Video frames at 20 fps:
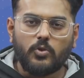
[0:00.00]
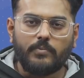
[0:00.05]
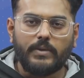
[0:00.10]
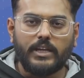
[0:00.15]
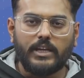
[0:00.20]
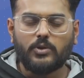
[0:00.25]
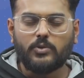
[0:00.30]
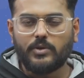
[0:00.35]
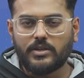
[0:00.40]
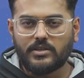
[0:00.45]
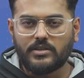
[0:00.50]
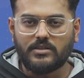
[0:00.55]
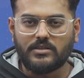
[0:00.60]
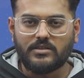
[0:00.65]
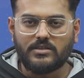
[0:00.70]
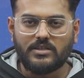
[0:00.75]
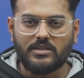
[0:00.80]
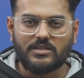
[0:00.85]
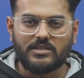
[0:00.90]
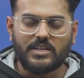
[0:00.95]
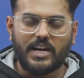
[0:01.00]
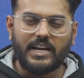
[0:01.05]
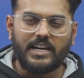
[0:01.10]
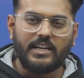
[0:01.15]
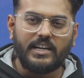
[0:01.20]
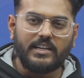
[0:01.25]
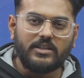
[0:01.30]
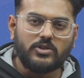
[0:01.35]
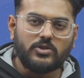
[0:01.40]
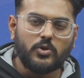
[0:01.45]
many questions designed
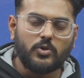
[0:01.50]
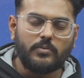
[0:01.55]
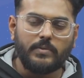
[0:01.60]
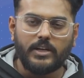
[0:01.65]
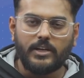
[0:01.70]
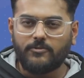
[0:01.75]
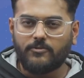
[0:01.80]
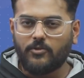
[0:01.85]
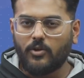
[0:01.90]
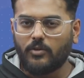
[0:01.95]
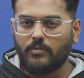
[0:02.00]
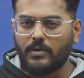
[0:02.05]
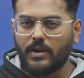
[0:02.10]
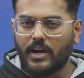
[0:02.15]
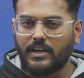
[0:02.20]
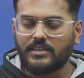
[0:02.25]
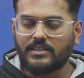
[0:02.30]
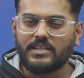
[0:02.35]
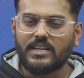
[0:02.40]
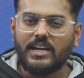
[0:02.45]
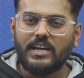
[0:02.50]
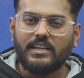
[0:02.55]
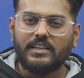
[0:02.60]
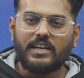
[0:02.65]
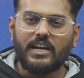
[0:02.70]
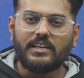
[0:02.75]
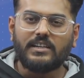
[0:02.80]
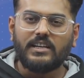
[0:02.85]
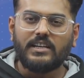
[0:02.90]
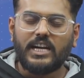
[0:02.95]
in so many formats
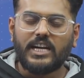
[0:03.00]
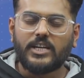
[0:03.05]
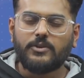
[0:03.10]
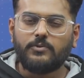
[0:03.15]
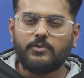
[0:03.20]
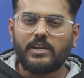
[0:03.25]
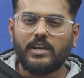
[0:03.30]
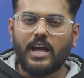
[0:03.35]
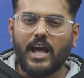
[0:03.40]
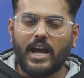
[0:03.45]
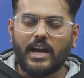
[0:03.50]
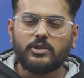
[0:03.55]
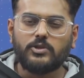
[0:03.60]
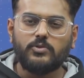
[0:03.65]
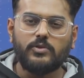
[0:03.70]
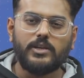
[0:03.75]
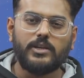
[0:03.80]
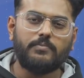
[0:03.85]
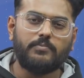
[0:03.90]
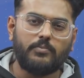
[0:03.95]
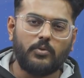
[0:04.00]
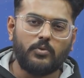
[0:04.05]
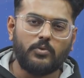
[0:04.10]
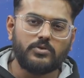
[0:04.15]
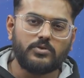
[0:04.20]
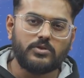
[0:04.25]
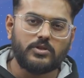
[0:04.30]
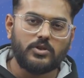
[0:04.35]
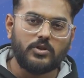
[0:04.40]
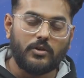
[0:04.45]
that it will actually
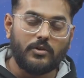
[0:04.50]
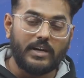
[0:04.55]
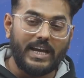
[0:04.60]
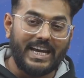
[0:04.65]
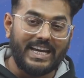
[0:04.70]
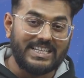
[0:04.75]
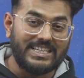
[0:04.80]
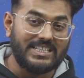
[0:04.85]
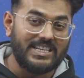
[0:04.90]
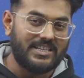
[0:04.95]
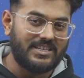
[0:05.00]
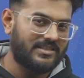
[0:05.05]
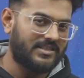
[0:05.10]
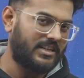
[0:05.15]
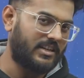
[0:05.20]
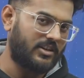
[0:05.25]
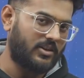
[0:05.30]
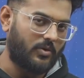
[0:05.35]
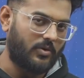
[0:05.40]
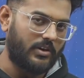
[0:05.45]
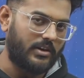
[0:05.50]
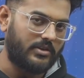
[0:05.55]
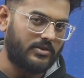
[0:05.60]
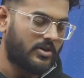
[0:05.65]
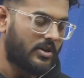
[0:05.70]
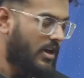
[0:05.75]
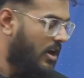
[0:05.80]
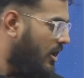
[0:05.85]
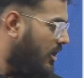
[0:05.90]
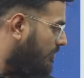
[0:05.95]
boost your existing knowledge.
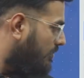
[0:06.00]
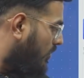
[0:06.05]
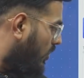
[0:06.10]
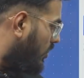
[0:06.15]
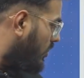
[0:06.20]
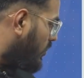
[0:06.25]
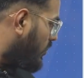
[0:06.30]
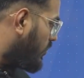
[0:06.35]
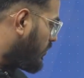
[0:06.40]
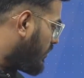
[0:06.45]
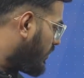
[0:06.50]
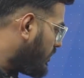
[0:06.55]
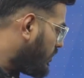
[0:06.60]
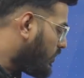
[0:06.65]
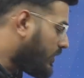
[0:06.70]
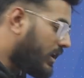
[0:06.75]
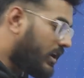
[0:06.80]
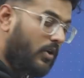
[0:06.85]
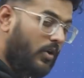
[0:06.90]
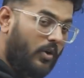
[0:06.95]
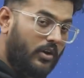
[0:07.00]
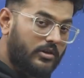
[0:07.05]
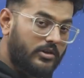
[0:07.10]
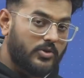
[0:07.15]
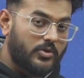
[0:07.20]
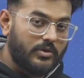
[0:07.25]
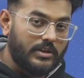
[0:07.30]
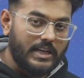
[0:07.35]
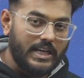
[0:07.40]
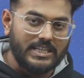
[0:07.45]
Moreover, you can
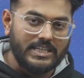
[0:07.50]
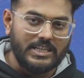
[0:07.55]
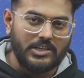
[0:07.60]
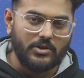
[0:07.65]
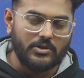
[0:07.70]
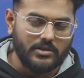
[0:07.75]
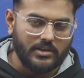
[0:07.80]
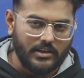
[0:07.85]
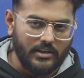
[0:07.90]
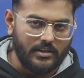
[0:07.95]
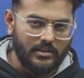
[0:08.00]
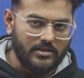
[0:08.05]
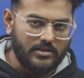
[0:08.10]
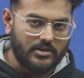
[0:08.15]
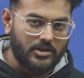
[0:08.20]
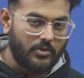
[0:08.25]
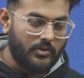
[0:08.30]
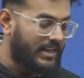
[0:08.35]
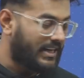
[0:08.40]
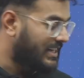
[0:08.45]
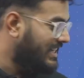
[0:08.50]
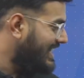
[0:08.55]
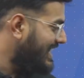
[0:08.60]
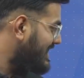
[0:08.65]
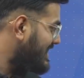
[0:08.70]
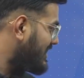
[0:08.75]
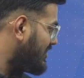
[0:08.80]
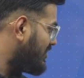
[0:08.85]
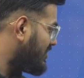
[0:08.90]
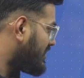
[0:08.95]
also test your skills. You can
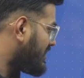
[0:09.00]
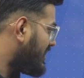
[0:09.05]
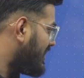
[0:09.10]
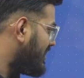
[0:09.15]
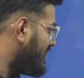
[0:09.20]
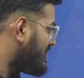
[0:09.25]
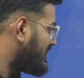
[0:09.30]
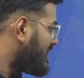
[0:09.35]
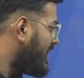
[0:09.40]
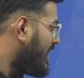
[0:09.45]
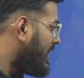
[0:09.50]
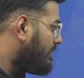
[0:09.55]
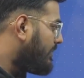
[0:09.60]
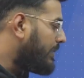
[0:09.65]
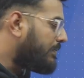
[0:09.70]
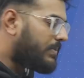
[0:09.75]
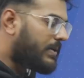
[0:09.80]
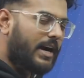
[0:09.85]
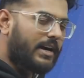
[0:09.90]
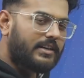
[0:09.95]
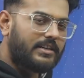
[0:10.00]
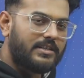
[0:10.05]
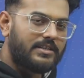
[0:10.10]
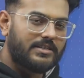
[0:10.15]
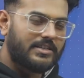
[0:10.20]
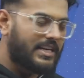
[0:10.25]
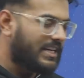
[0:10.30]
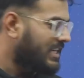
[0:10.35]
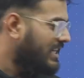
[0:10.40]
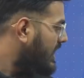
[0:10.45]
test your skills by
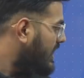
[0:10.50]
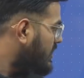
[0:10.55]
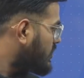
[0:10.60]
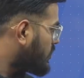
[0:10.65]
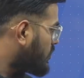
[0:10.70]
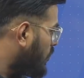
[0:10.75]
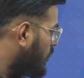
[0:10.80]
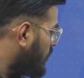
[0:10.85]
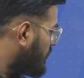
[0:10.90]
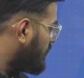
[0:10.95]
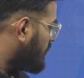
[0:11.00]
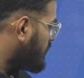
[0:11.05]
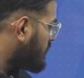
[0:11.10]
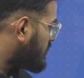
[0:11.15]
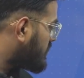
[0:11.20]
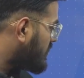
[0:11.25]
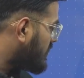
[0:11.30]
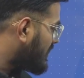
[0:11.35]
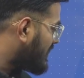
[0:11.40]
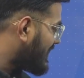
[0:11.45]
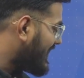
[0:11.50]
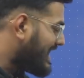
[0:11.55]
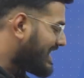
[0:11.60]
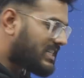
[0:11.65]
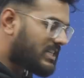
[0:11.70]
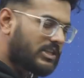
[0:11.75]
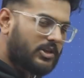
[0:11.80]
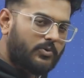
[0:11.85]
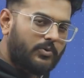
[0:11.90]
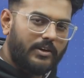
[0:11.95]
practicing score booster
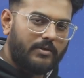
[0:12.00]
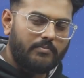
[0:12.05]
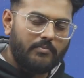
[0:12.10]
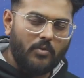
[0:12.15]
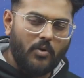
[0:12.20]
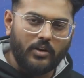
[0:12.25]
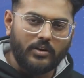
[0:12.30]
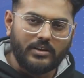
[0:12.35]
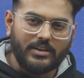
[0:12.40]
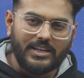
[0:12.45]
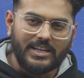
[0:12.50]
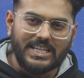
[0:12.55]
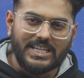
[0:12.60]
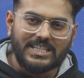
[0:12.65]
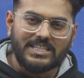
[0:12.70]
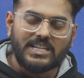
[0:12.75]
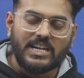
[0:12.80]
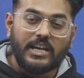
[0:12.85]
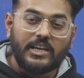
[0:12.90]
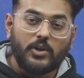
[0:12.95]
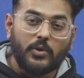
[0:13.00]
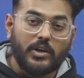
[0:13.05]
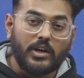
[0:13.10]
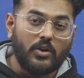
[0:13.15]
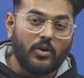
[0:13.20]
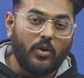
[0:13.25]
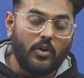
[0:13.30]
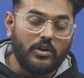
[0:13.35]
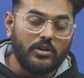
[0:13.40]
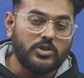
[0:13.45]
tests, quick mock tests. You can
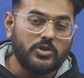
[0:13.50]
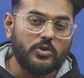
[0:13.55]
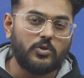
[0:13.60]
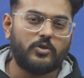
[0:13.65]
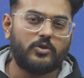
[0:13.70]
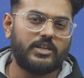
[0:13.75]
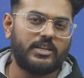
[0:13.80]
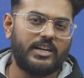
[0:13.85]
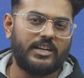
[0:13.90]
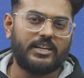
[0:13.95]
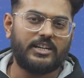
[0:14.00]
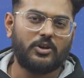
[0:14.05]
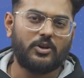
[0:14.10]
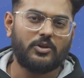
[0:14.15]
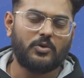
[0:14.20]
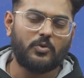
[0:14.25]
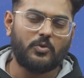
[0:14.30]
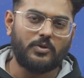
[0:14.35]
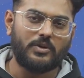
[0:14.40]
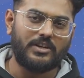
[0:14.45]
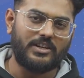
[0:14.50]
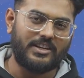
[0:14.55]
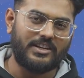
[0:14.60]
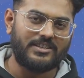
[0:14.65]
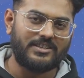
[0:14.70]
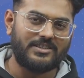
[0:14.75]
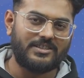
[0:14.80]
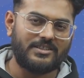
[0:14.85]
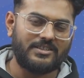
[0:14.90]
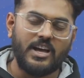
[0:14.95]
also create your own
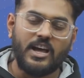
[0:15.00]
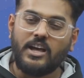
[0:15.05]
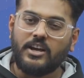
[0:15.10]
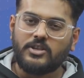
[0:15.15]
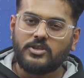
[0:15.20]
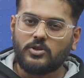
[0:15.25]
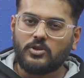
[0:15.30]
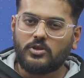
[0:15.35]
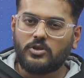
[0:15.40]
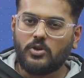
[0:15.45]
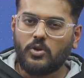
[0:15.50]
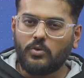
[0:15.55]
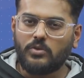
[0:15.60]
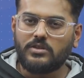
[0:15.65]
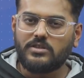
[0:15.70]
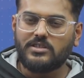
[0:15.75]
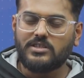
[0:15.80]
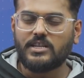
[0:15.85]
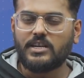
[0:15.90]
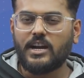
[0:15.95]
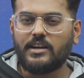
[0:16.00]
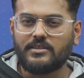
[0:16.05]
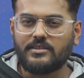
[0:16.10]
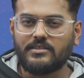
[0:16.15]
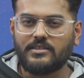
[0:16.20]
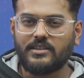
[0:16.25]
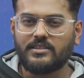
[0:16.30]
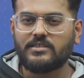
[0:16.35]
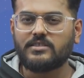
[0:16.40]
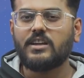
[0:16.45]
test. So don't stay at
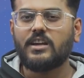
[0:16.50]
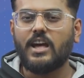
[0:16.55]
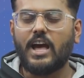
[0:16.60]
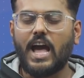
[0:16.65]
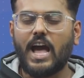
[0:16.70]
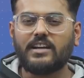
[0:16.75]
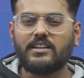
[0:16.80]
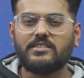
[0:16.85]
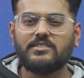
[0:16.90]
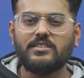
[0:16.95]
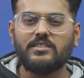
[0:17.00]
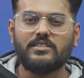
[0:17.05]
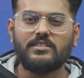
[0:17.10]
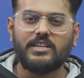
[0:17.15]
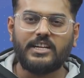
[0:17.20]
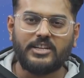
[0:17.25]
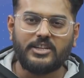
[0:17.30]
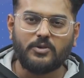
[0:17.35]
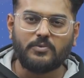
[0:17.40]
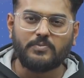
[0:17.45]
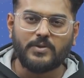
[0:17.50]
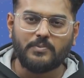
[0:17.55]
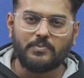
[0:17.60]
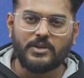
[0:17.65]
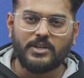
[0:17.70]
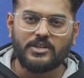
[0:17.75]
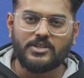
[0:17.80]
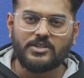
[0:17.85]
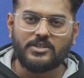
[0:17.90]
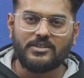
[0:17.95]
rest. Accelerate your
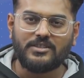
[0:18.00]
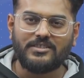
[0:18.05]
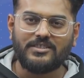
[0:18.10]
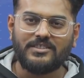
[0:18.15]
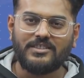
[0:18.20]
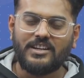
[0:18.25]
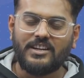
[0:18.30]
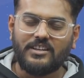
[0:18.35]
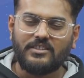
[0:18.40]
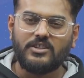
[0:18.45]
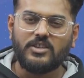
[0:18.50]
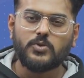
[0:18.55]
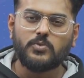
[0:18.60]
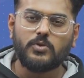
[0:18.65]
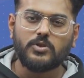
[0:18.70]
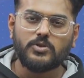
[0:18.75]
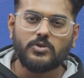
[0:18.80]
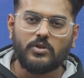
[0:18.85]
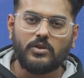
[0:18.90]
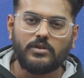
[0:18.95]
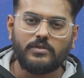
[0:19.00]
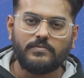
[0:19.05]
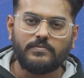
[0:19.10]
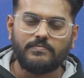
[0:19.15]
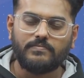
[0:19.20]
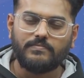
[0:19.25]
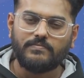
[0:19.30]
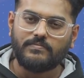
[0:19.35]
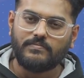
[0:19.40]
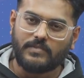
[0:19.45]
preparation. This was all.
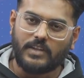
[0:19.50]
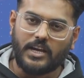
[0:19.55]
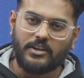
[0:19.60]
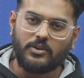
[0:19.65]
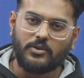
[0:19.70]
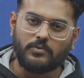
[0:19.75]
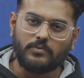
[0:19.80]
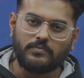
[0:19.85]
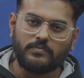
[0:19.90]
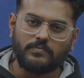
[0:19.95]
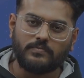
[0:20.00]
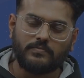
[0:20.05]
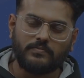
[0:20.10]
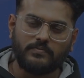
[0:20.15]
Thank you.